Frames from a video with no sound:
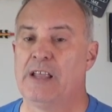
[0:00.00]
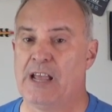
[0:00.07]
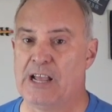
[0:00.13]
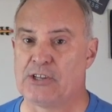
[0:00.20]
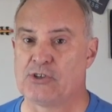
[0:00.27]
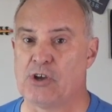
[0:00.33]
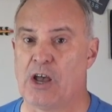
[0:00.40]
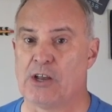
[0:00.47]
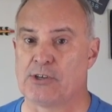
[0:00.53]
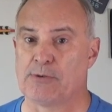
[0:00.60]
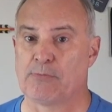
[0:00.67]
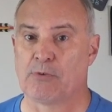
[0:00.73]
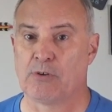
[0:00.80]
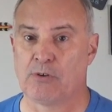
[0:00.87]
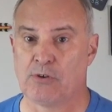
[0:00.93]
That's
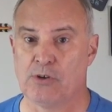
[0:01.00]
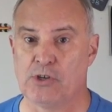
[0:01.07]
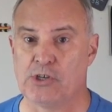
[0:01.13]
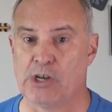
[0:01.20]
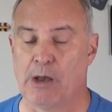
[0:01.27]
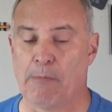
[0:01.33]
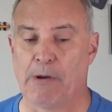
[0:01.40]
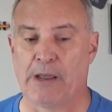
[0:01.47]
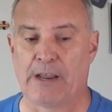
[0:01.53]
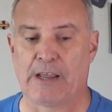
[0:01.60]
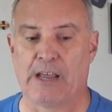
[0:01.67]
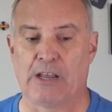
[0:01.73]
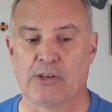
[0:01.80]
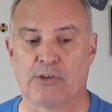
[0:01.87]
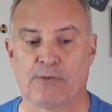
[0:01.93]
awesome. Good job,
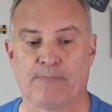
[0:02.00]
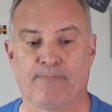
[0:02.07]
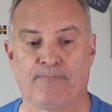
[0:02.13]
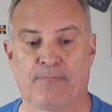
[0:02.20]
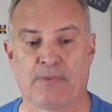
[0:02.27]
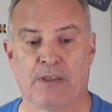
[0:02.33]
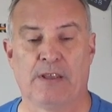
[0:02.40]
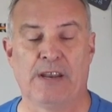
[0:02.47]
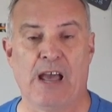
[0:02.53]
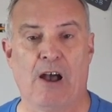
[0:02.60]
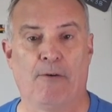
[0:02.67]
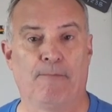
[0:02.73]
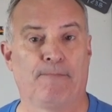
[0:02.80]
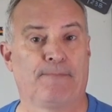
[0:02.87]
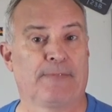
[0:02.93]
Lancaster.
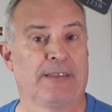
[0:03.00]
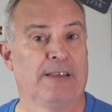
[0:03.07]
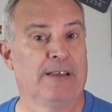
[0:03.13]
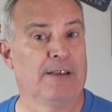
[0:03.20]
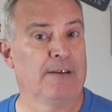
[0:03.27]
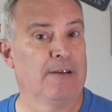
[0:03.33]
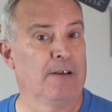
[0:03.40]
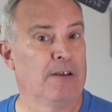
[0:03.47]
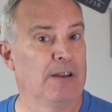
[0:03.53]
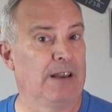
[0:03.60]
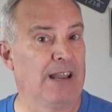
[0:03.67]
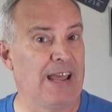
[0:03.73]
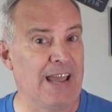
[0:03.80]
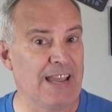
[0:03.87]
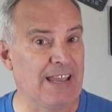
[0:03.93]
Now,
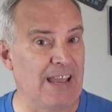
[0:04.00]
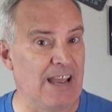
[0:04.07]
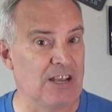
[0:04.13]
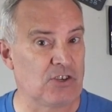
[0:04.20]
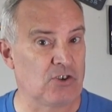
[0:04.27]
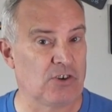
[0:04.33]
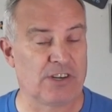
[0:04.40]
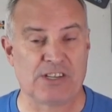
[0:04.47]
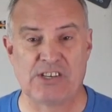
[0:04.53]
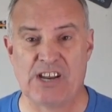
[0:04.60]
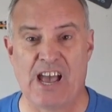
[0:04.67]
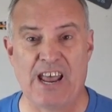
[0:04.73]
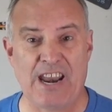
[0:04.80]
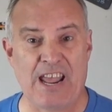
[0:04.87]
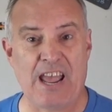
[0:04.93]
Lancaster does
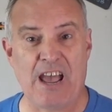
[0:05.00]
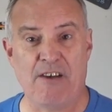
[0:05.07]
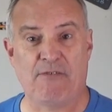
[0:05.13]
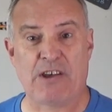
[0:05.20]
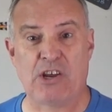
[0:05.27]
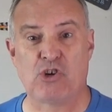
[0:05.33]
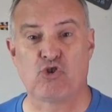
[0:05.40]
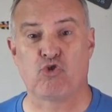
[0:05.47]
not have a